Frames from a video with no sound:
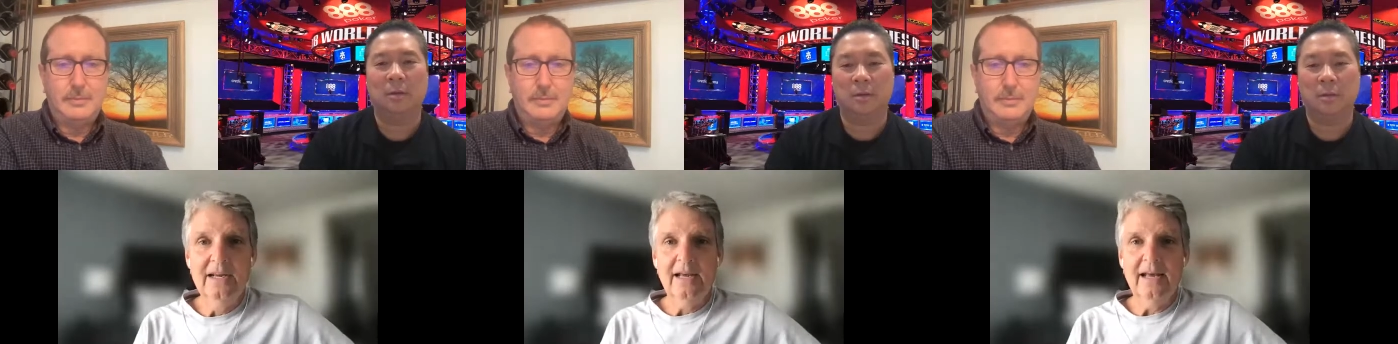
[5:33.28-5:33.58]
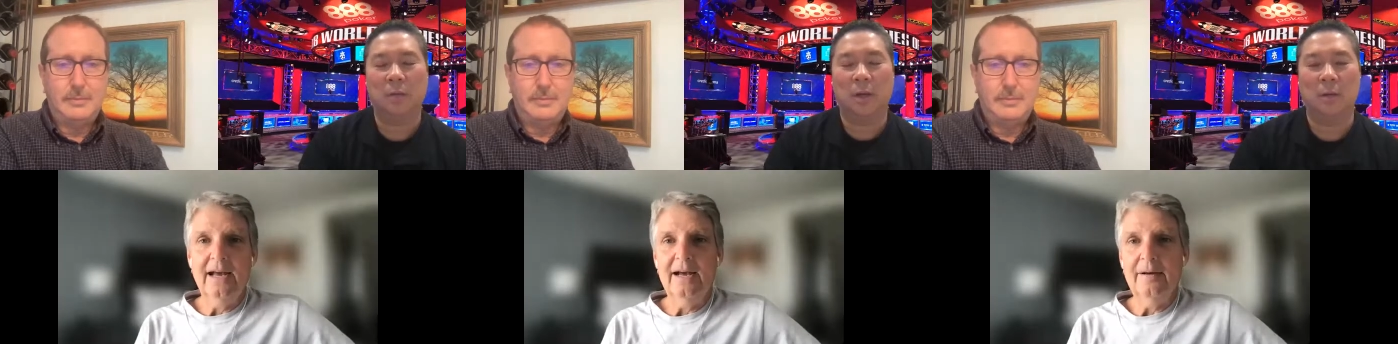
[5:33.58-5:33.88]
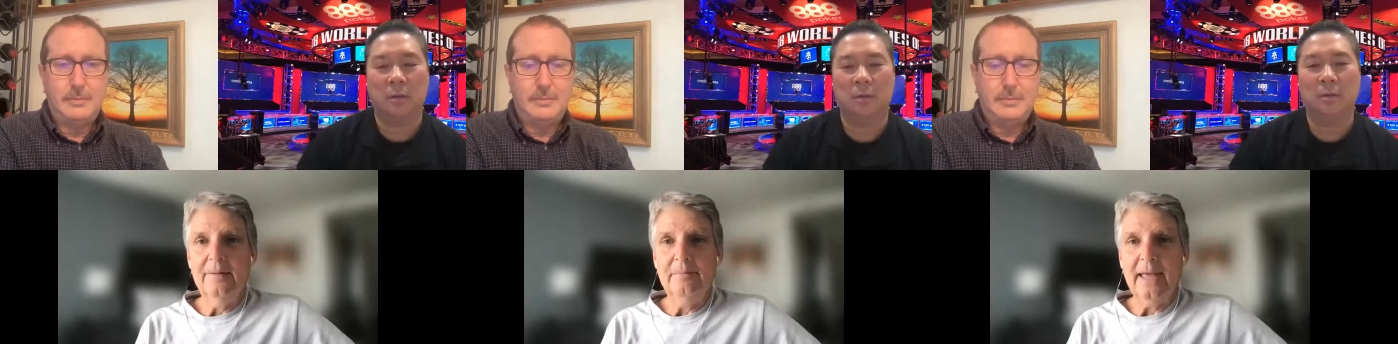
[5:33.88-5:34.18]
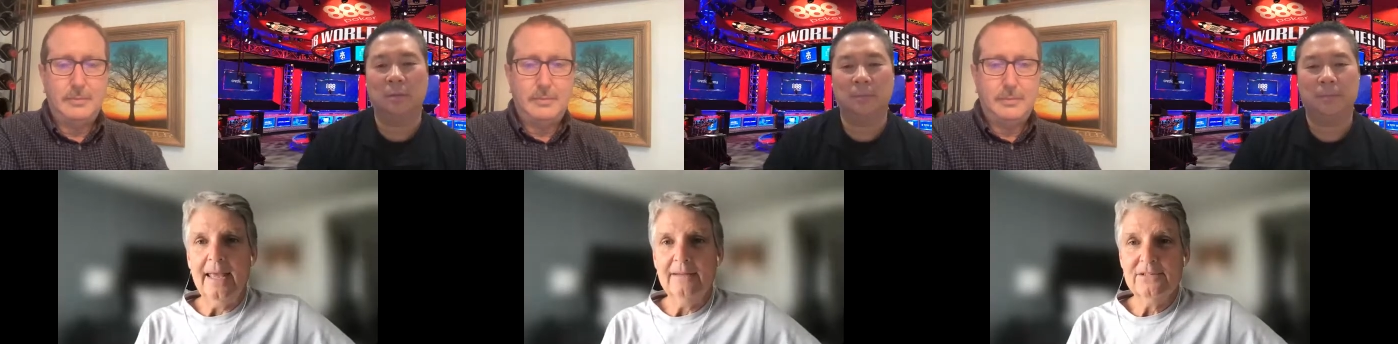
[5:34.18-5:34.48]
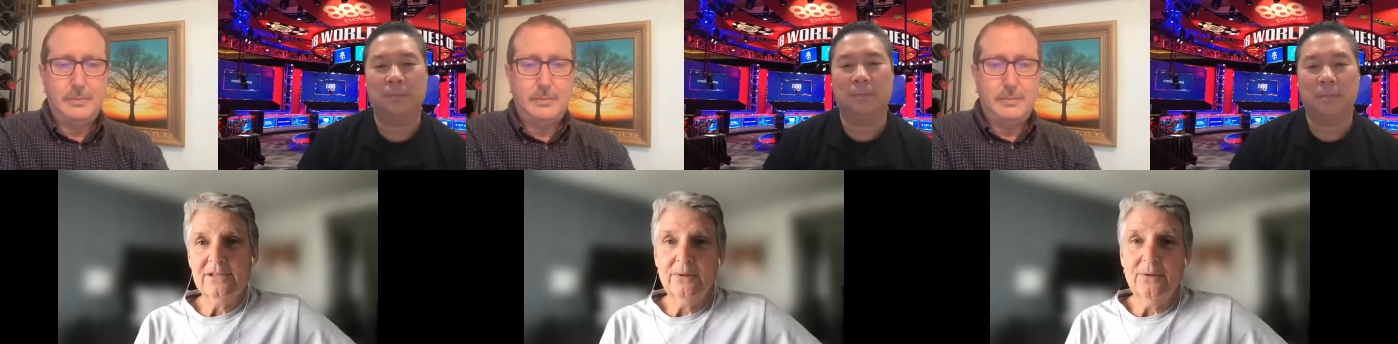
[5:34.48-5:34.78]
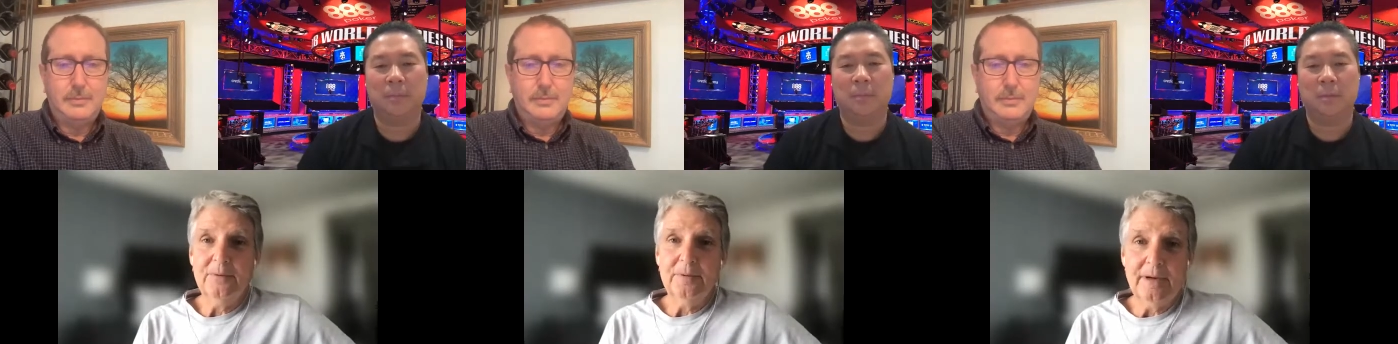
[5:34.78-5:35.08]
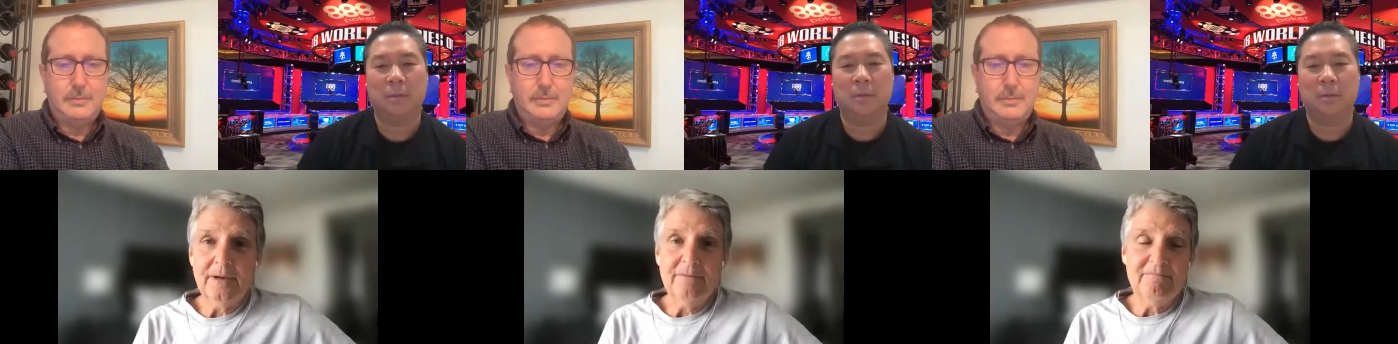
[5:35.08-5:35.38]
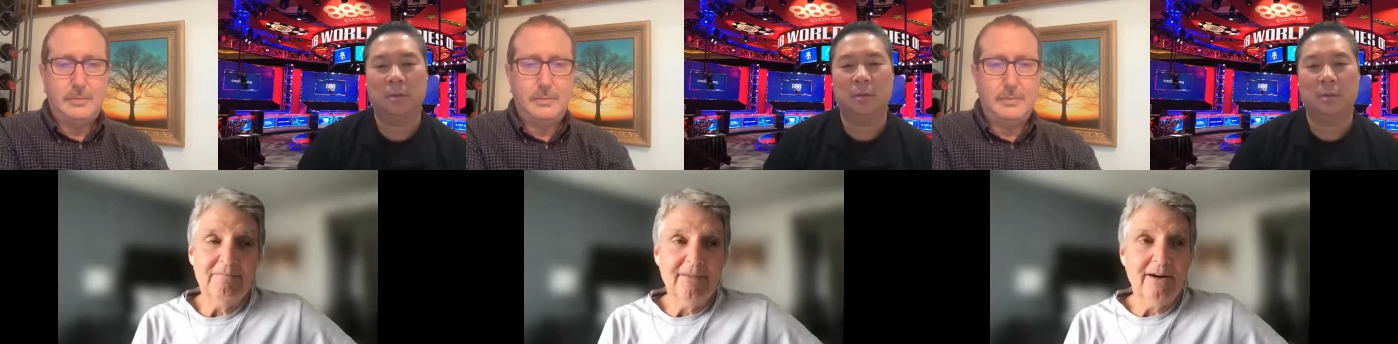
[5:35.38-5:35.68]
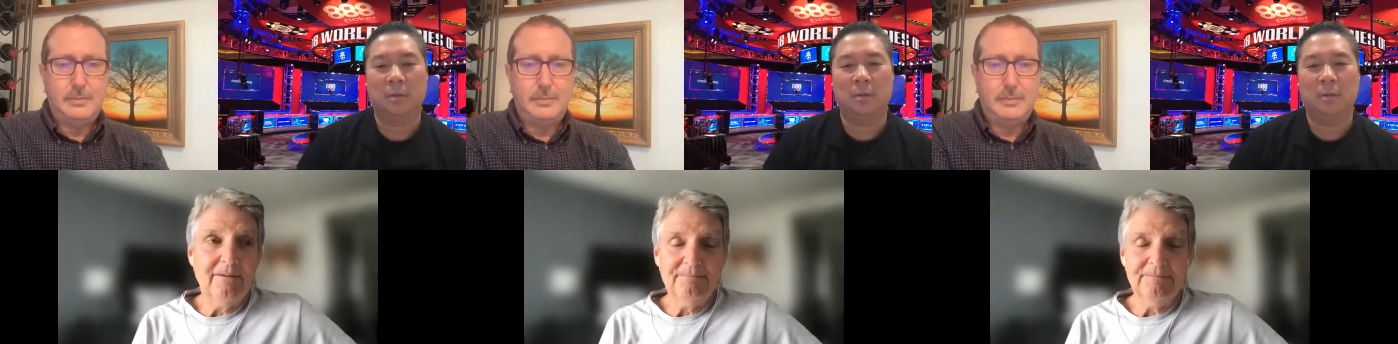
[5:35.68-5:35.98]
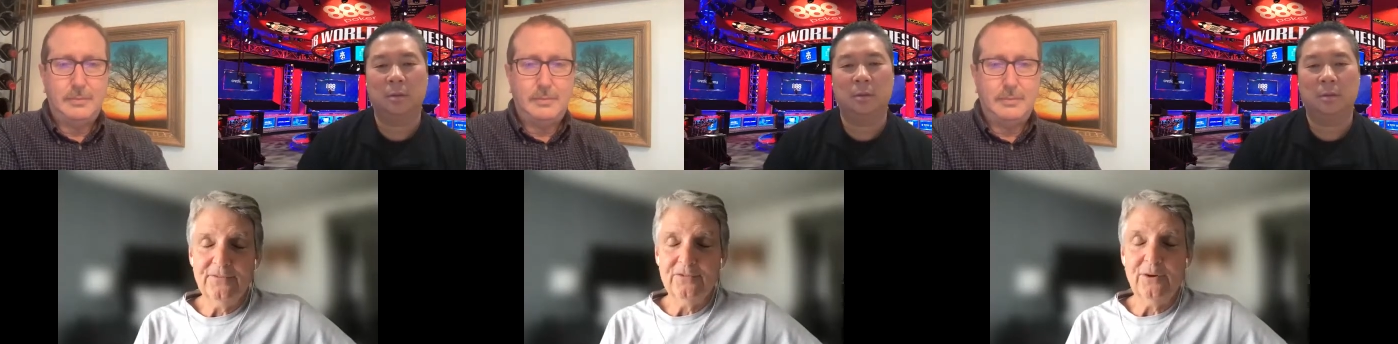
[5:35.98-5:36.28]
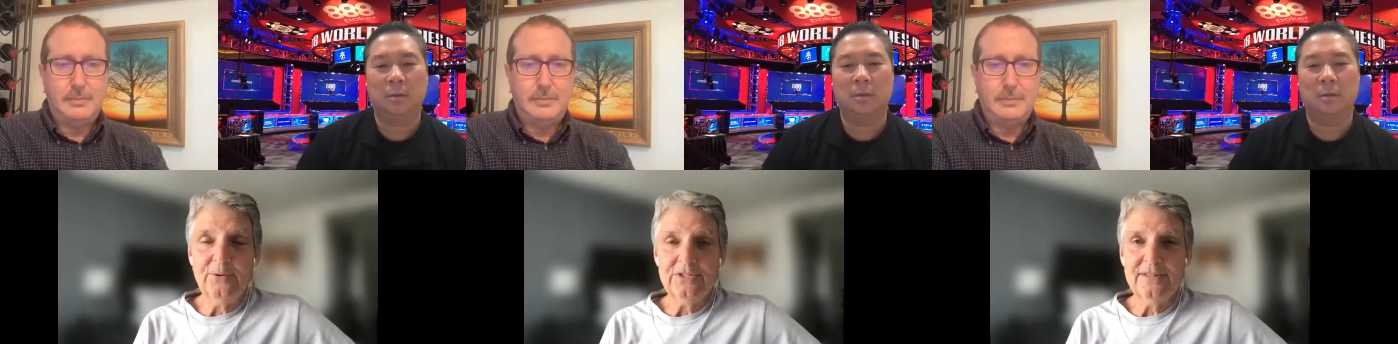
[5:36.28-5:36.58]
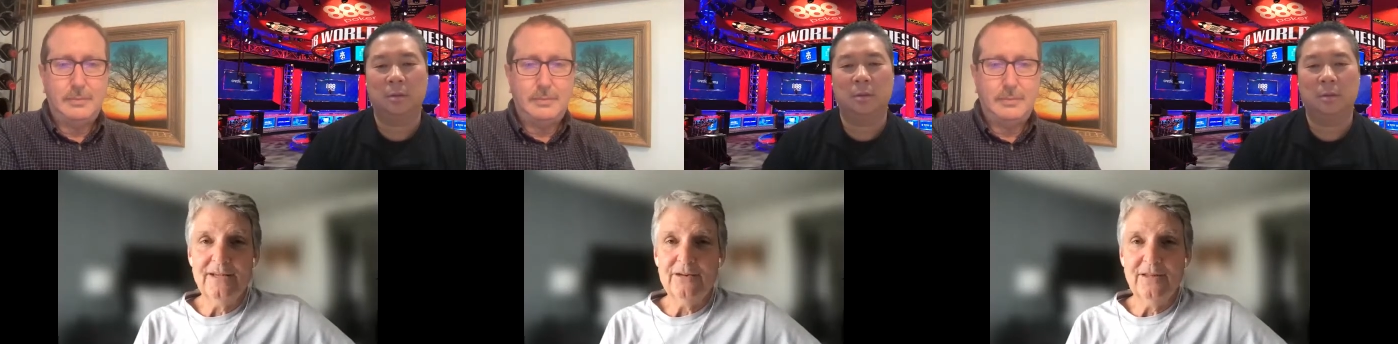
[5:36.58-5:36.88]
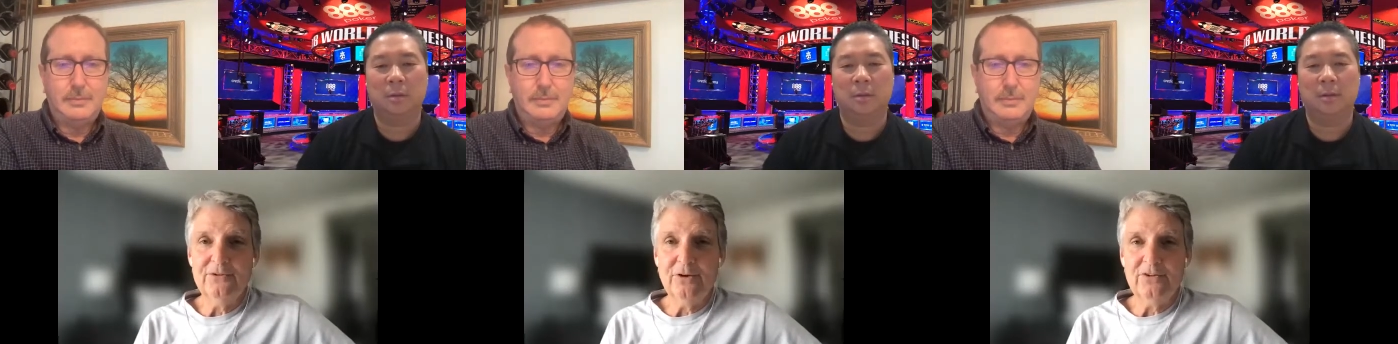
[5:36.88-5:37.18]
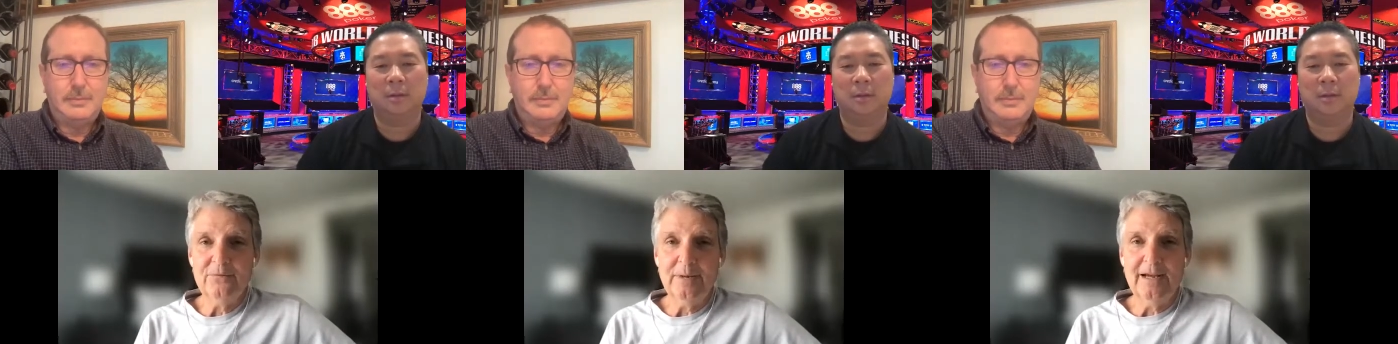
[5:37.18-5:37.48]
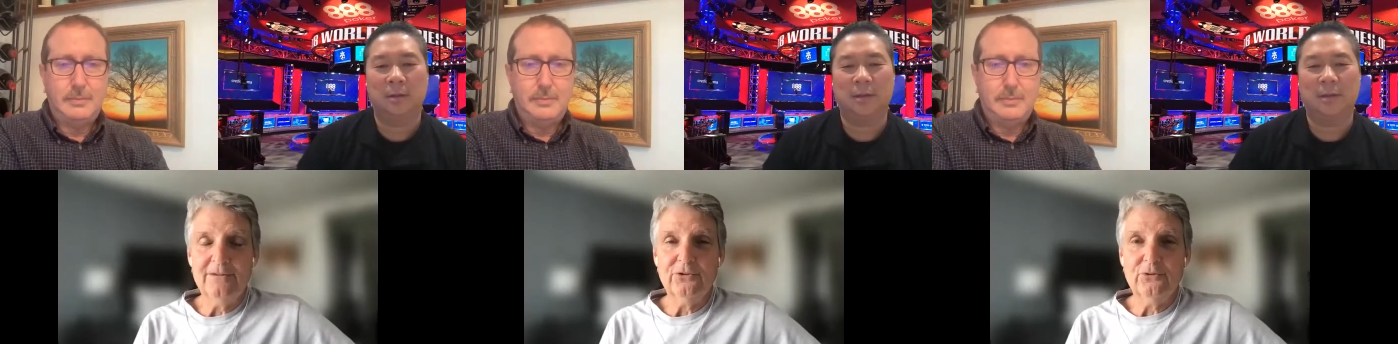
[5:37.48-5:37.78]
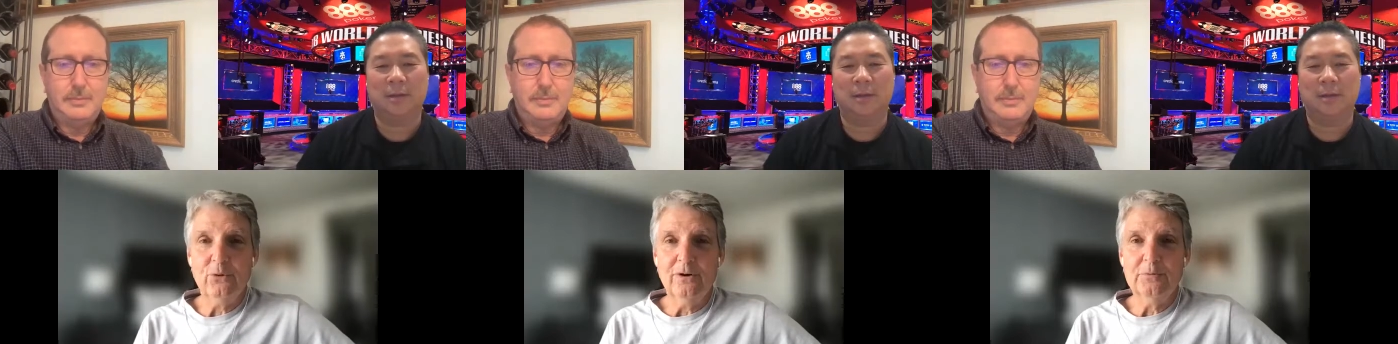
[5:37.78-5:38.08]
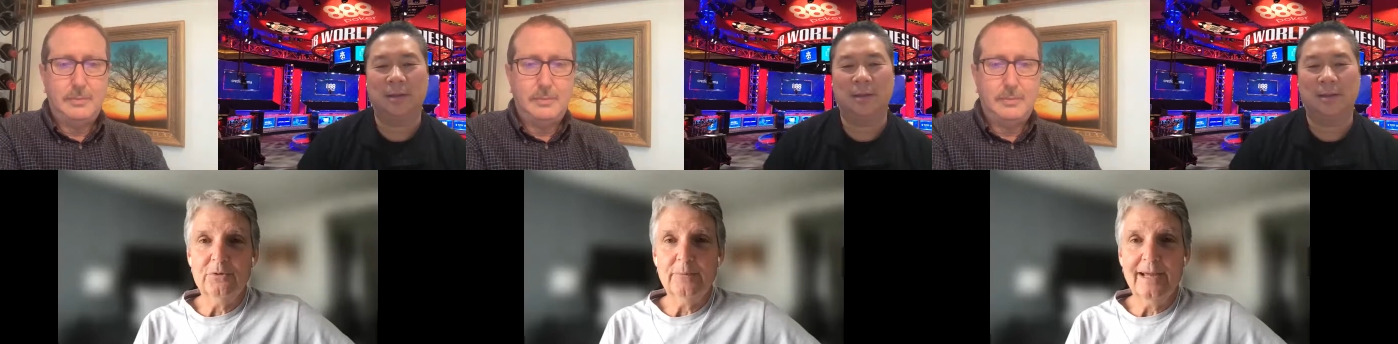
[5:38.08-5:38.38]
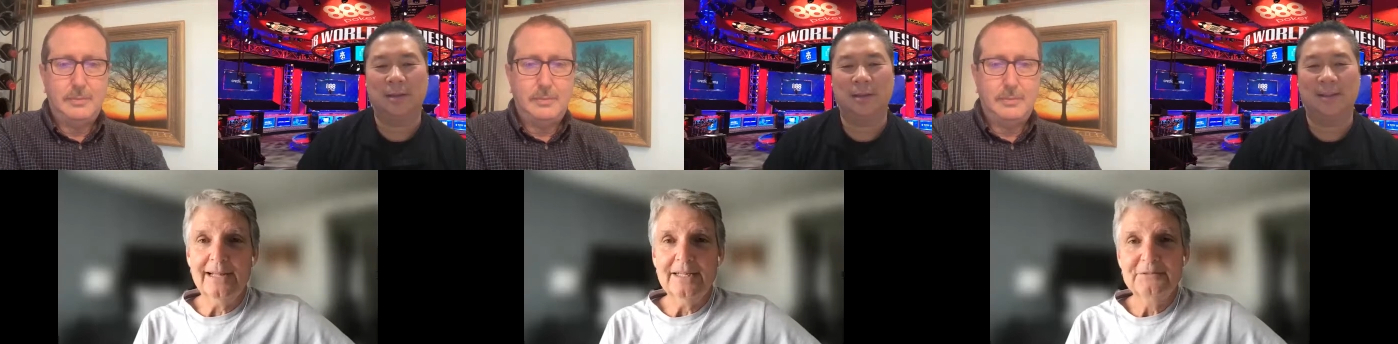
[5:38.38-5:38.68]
Speaker 1: um, right. and so it, you know, for some reason, they they trusted me not to screw it up too badly.